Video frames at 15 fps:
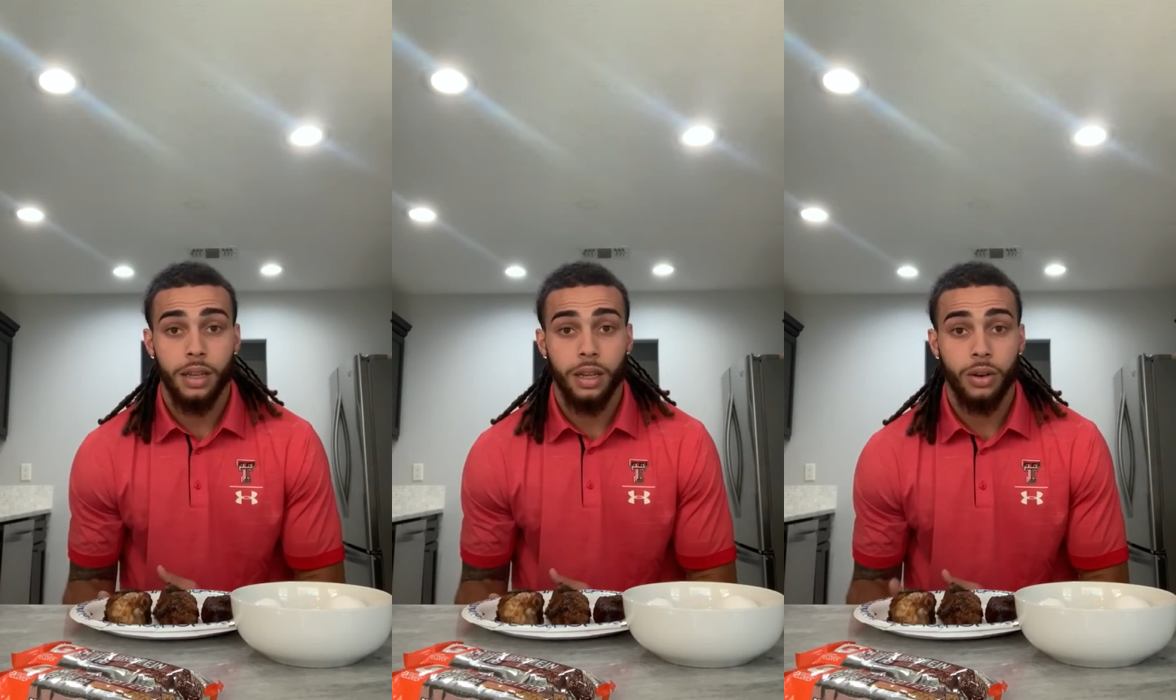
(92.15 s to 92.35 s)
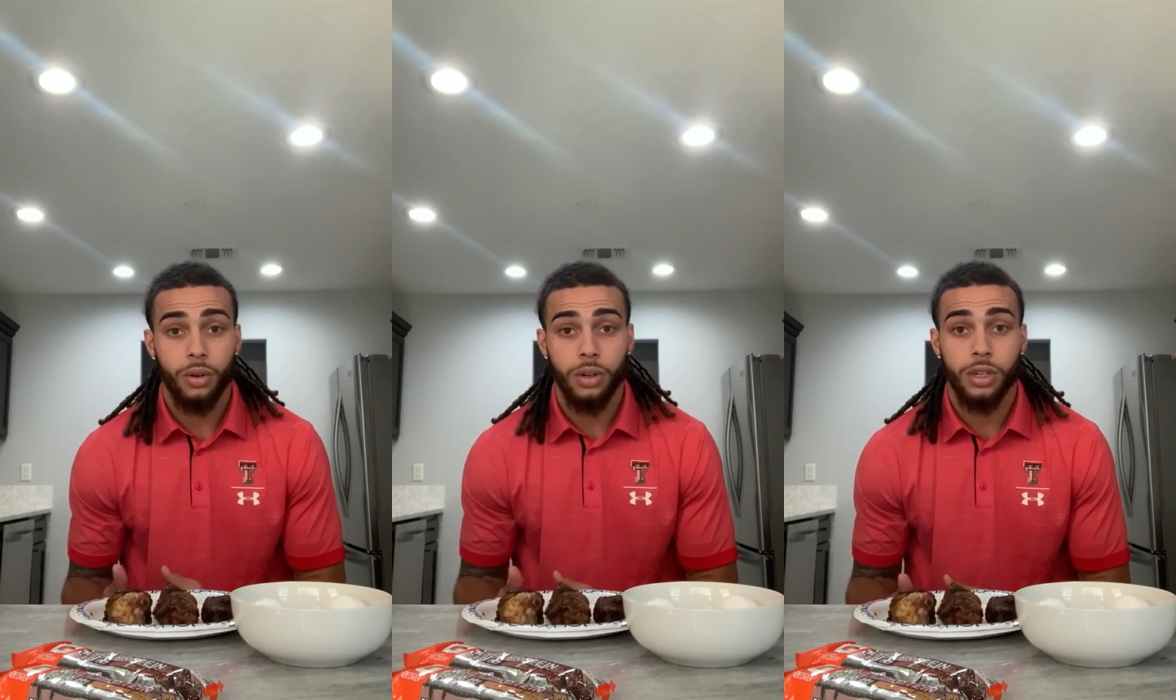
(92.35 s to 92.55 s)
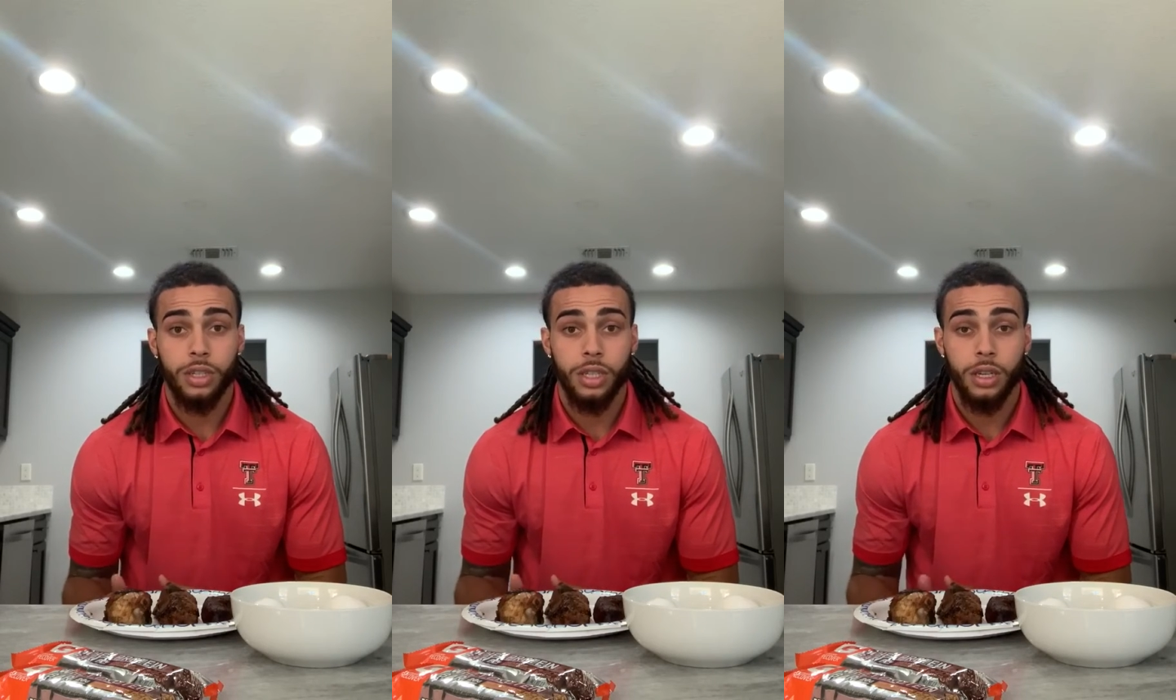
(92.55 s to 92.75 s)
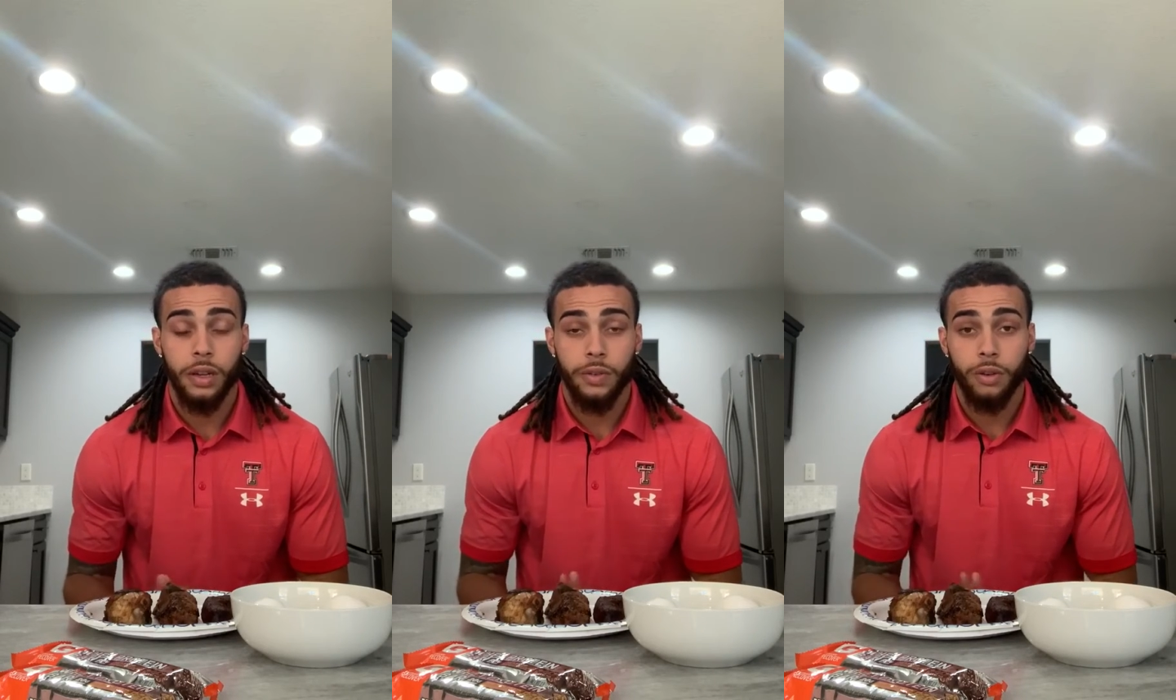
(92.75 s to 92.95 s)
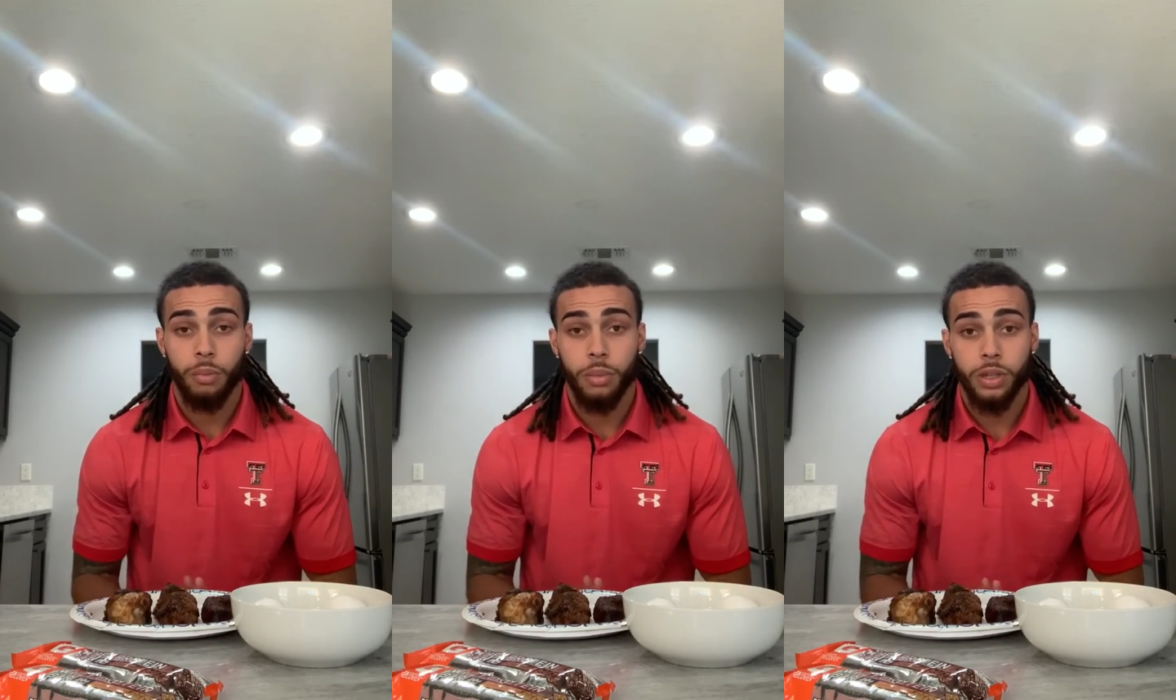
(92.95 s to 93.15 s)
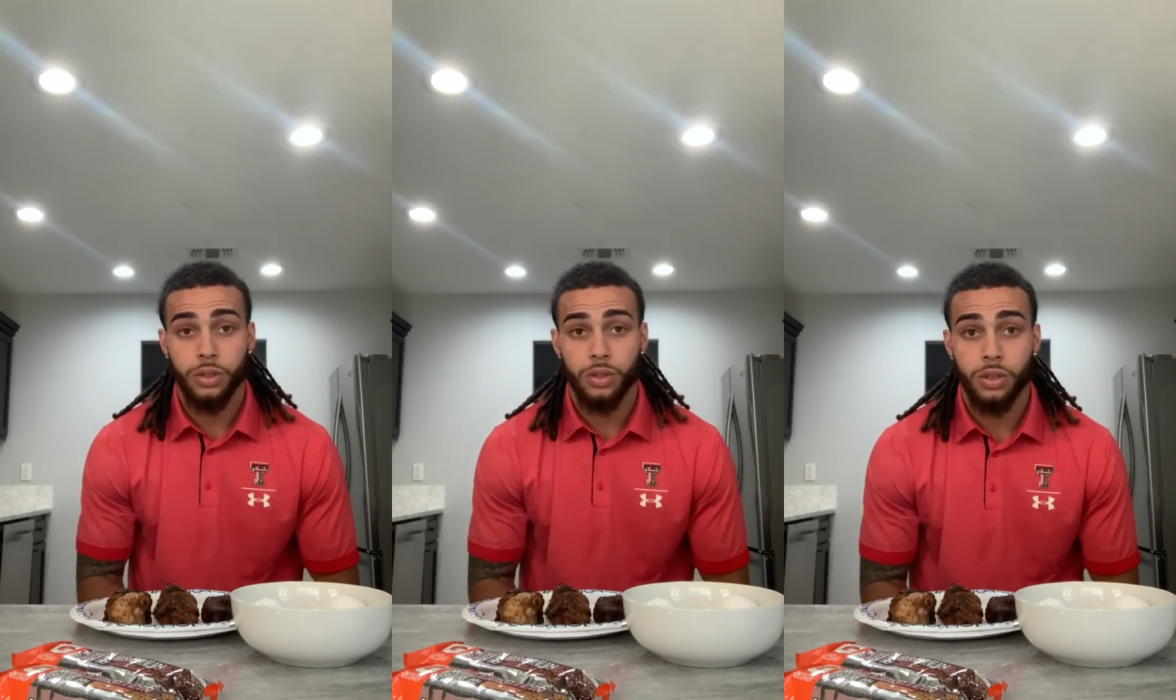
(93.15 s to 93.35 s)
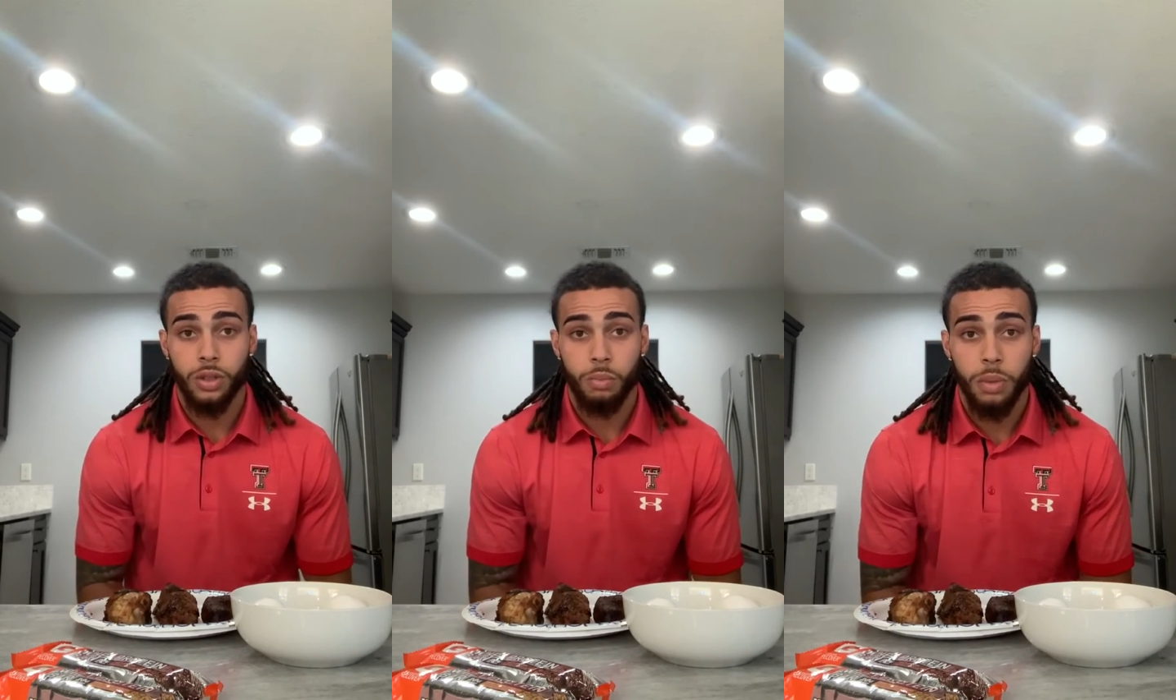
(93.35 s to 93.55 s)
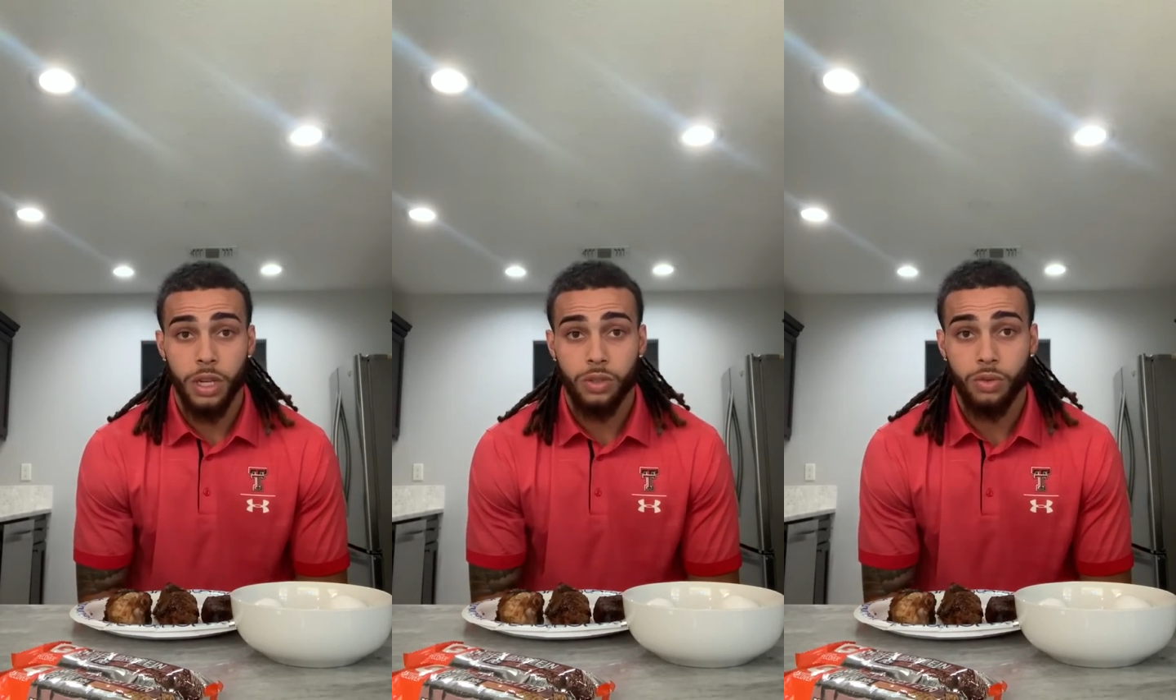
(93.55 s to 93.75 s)
in order to give your muscles
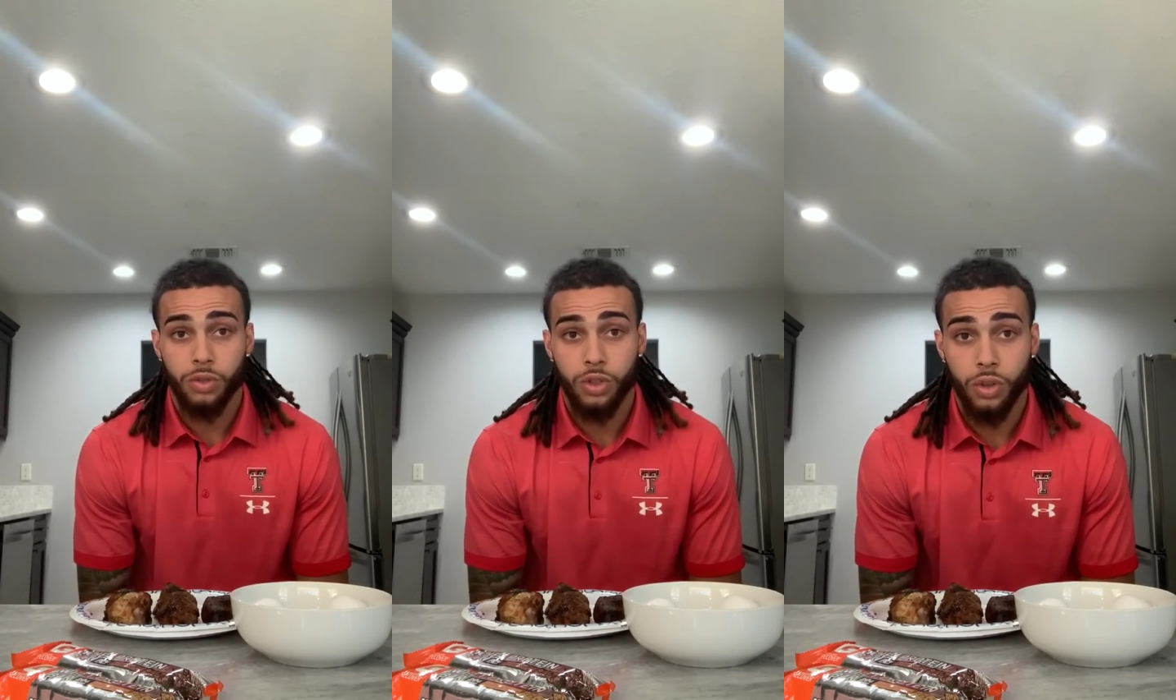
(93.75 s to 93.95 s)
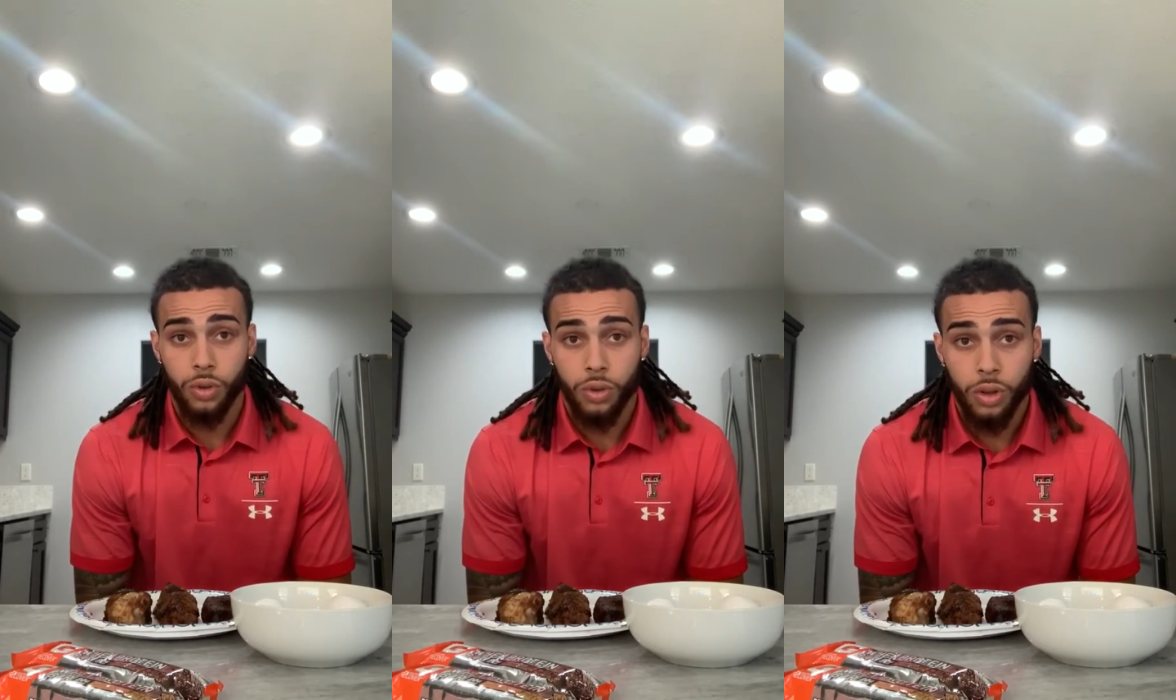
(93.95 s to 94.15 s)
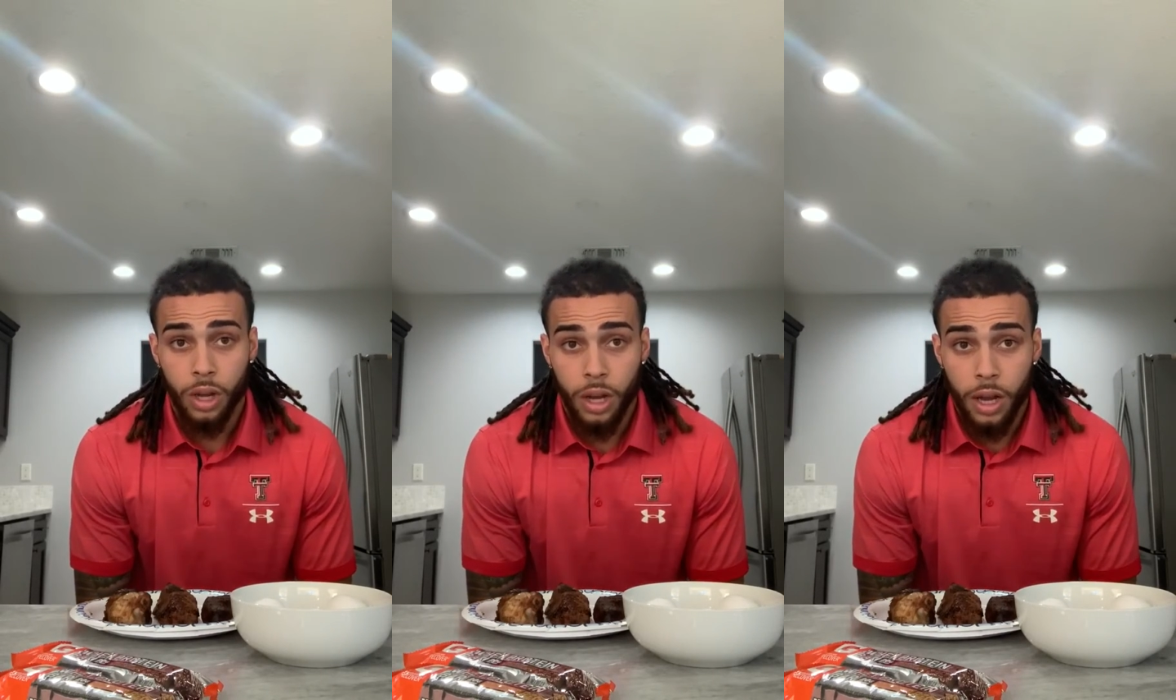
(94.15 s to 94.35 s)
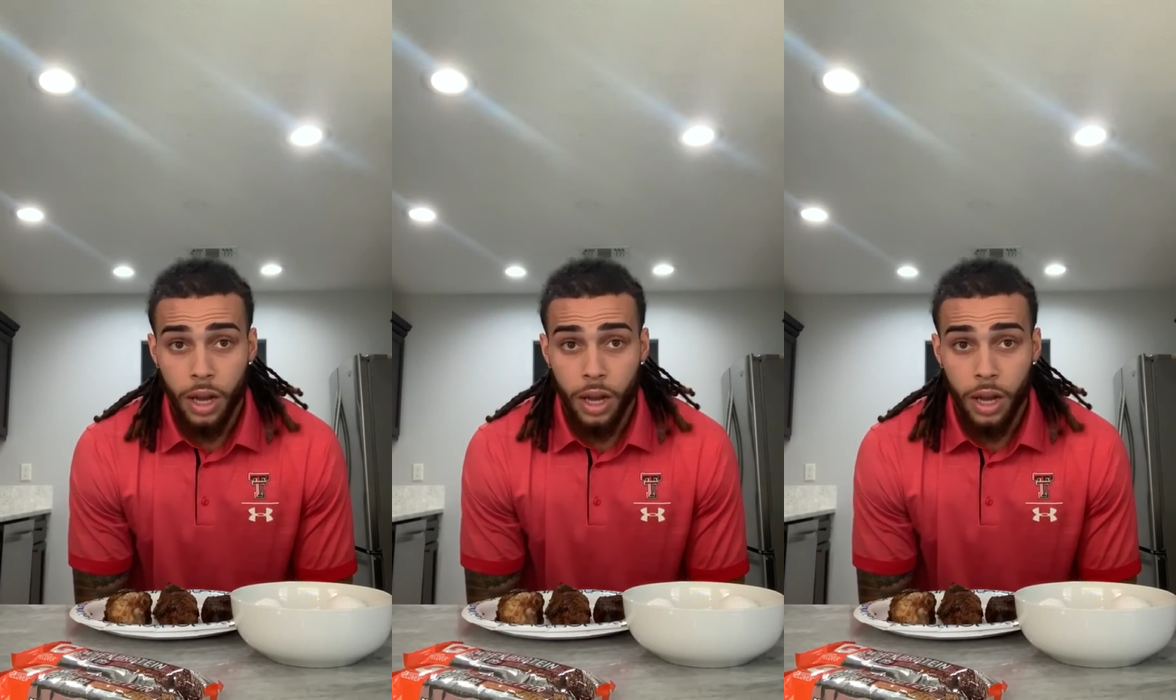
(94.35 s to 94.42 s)
the best result.